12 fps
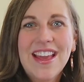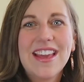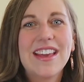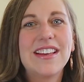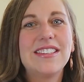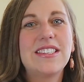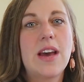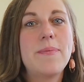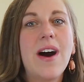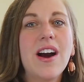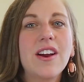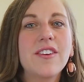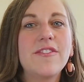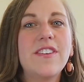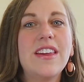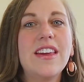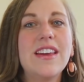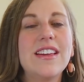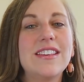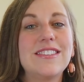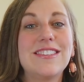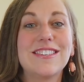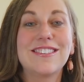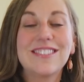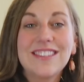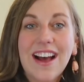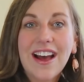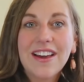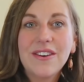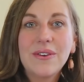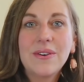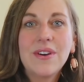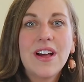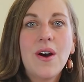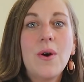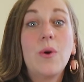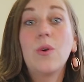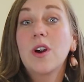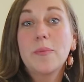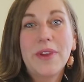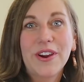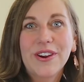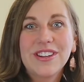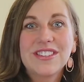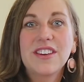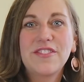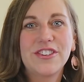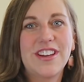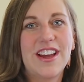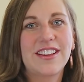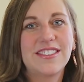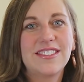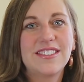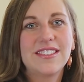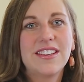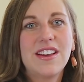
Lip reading: And typography is the style or appearance of your text.